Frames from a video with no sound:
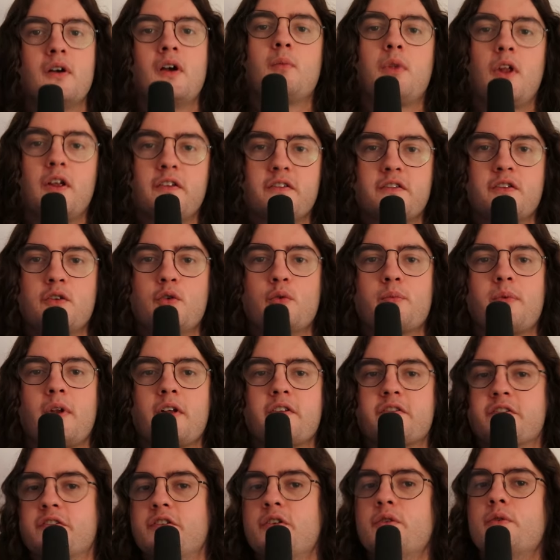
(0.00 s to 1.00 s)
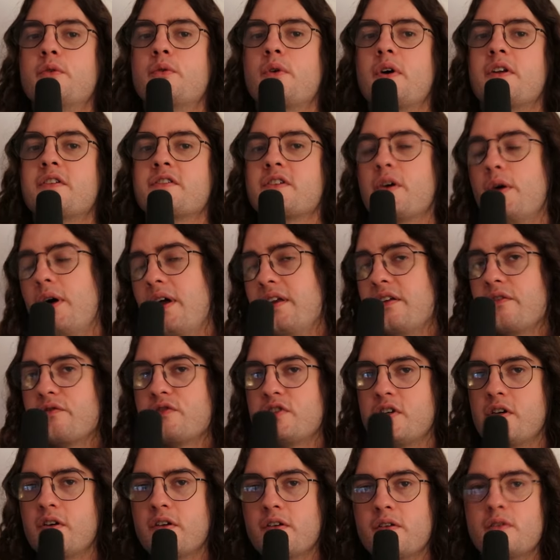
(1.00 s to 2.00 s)
+2/+2 until end of
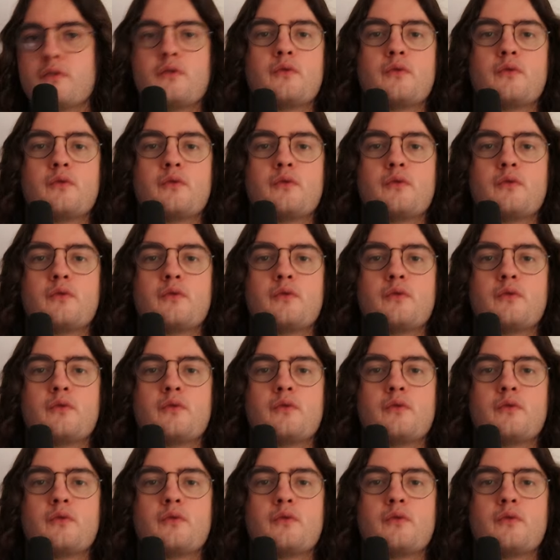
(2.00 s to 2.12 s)
turn